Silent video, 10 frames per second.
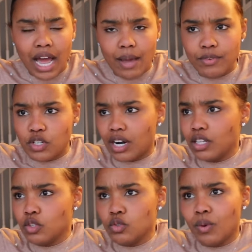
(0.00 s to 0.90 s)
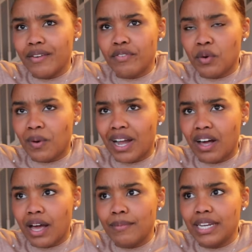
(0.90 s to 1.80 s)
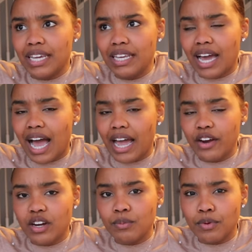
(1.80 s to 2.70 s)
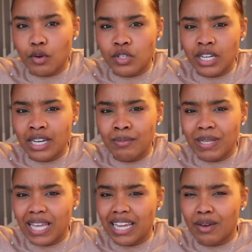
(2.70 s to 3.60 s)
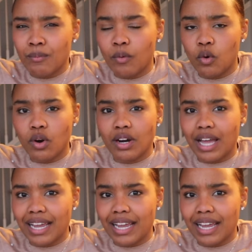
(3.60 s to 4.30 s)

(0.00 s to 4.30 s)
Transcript: I've been trying to lose weight for a while. I've been eating higher in protein, but like more,